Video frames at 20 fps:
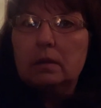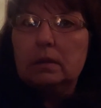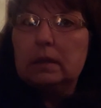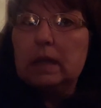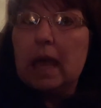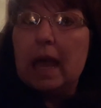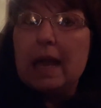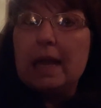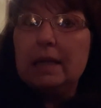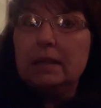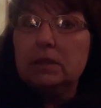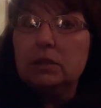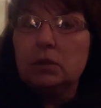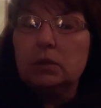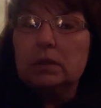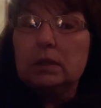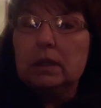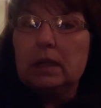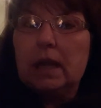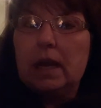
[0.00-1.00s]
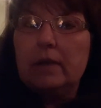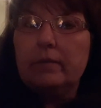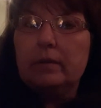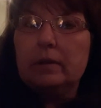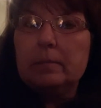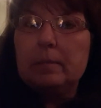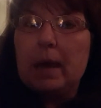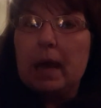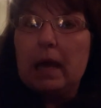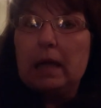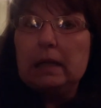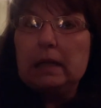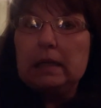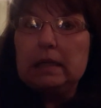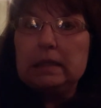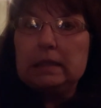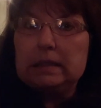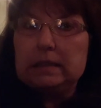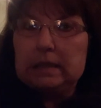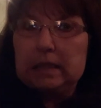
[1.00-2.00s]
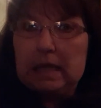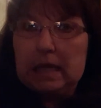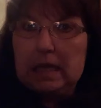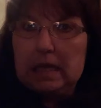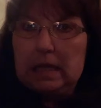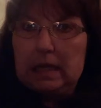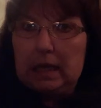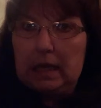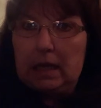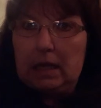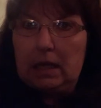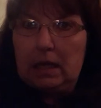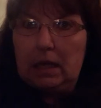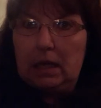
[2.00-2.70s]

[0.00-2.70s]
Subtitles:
The answer that everybody is seeking.